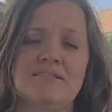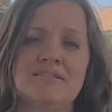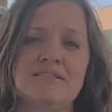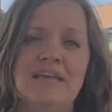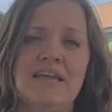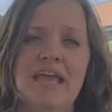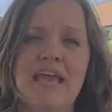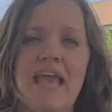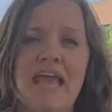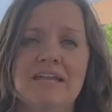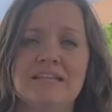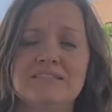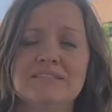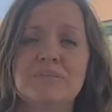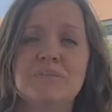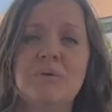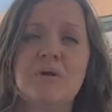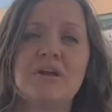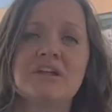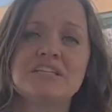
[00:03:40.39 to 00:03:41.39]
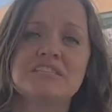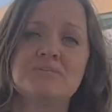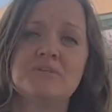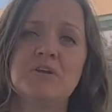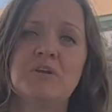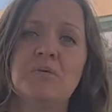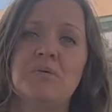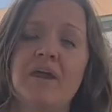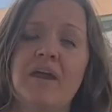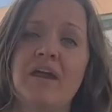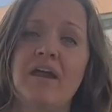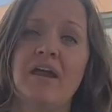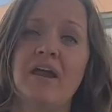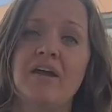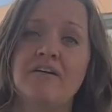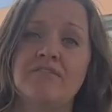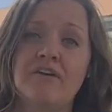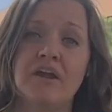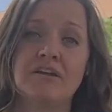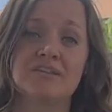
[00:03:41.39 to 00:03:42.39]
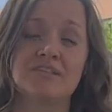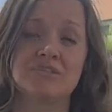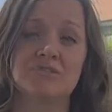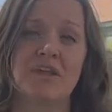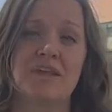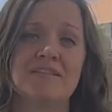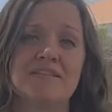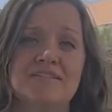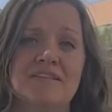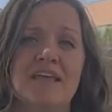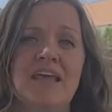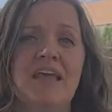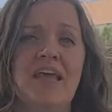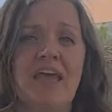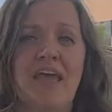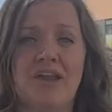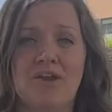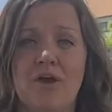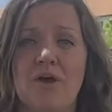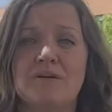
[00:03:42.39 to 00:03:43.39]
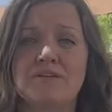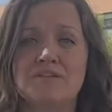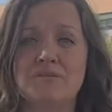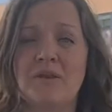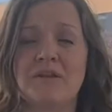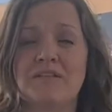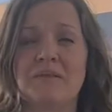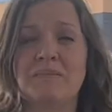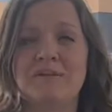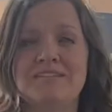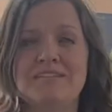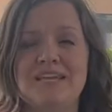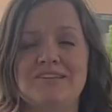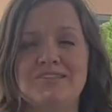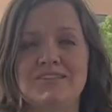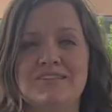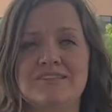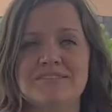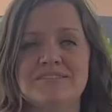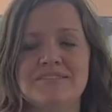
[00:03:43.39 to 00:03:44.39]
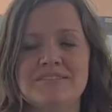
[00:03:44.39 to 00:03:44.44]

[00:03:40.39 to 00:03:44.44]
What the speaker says: and it's important to be aware of our strengths and also our limitations.